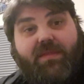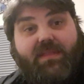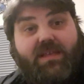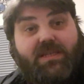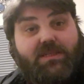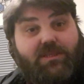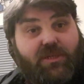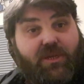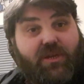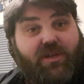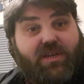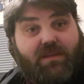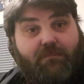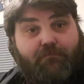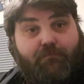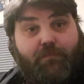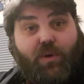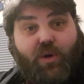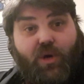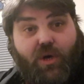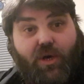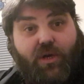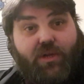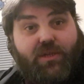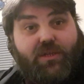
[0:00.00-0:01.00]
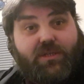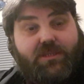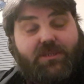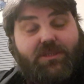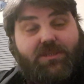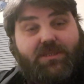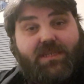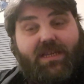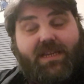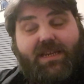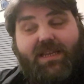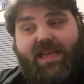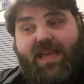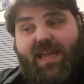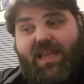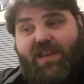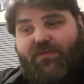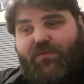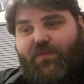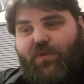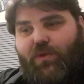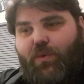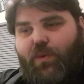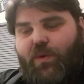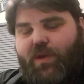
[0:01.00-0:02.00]
There's certainly books, and again,
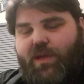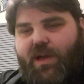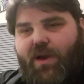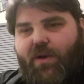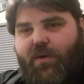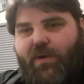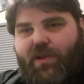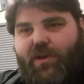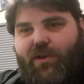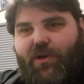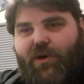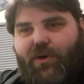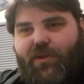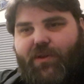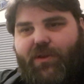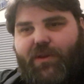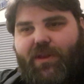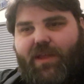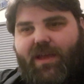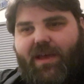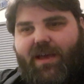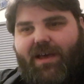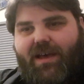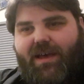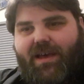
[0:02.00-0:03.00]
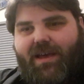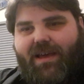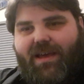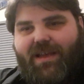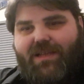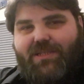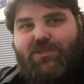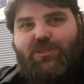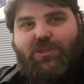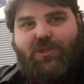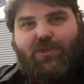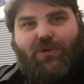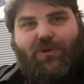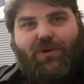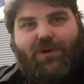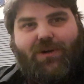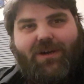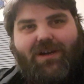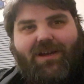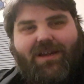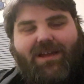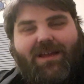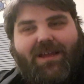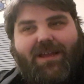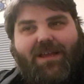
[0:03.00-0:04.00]
if you were going on a
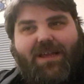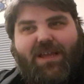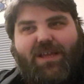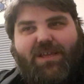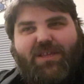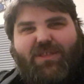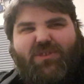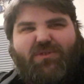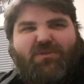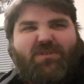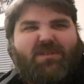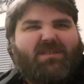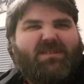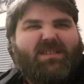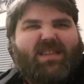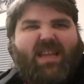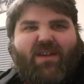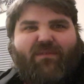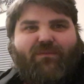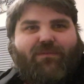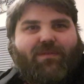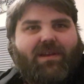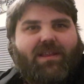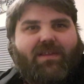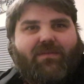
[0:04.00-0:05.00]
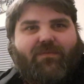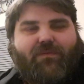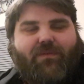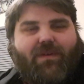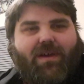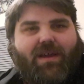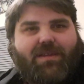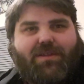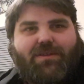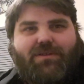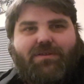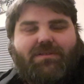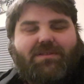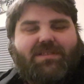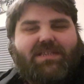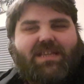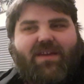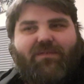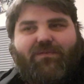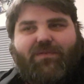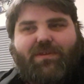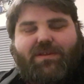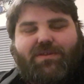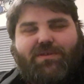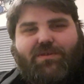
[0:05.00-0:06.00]
tour, you can definitely
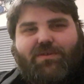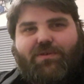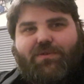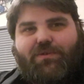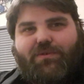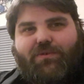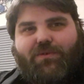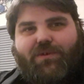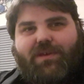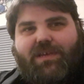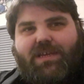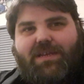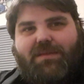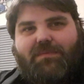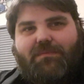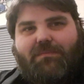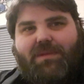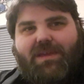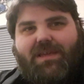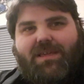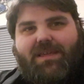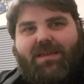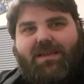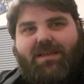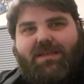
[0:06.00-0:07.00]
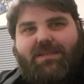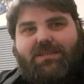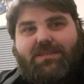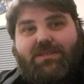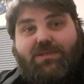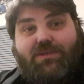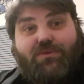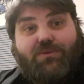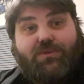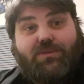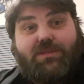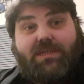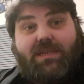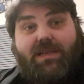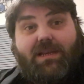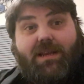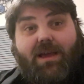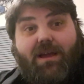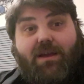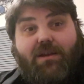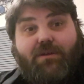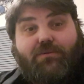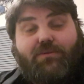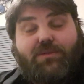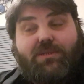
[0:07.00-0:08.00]
Google hidden Mickeys and you'll see
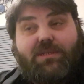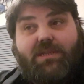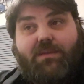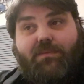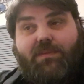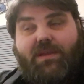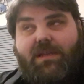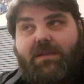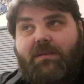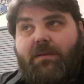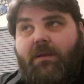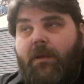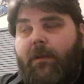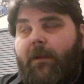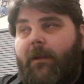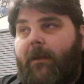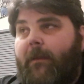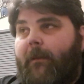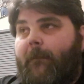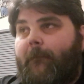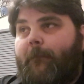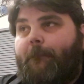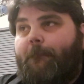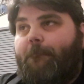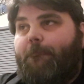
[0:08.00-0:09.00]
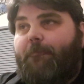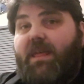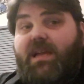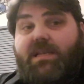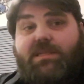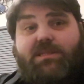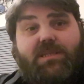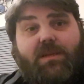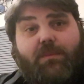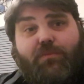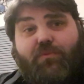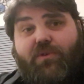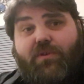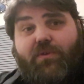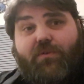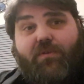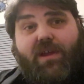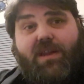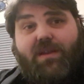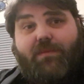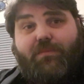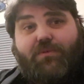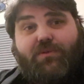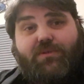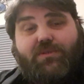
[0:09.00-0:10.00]
loads. And I mean, some are
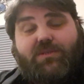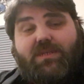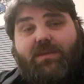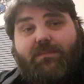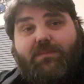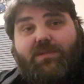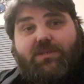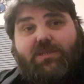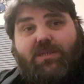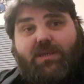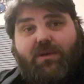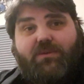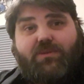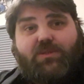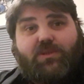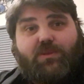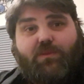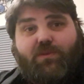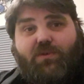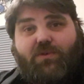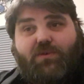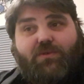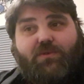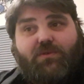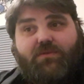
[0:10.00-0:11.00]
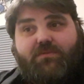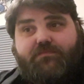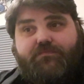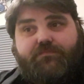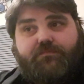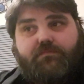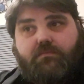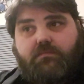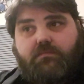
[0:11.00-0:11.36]
incredible, some are so small